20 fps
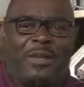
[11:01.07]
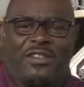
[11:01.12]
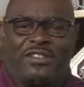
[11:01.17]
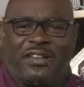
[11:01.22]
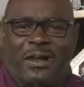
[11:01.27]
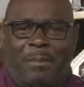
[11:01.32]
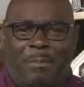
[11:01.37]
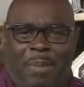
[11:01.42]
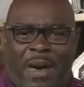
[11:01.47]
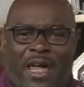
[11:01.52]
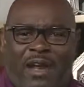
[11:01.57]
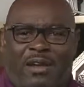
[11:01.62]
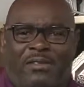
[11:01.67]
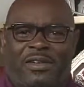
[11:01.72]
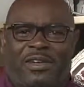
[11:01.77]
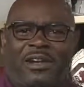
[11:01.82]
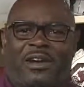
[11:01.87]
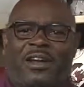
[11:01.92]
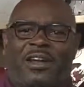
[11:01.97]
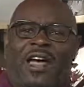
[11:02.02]
It's the Battle of
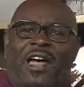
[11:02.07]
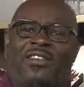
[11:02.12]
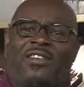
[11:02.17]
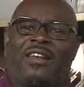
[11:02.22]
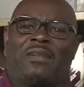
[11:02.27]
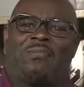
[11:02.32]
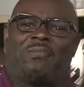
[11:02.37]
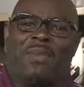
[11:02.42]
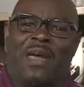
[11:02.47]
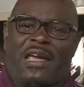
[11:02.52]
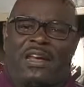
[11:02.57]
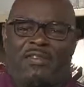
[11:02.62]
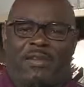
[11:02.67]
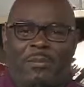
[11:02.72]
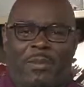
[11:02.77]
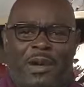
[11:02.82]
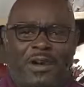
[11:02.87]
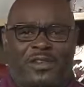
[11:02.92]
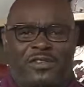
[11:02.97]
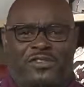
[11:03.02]
the Carolina Bank of
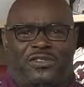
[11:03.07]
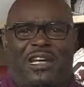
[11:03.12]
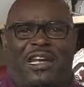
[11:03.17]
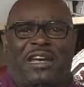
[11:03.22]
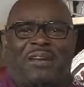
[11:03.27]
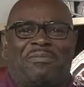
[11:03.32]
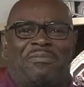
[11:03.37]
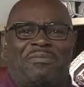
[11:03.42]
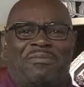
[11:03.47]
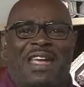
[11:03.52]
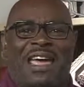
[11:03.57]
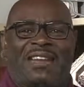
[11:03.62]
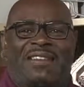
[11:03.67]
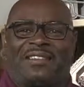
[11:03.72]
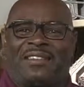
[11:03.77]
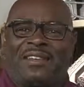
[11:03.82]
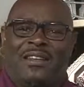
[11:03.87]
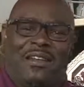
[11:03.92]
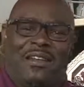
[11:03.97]
America Stadium next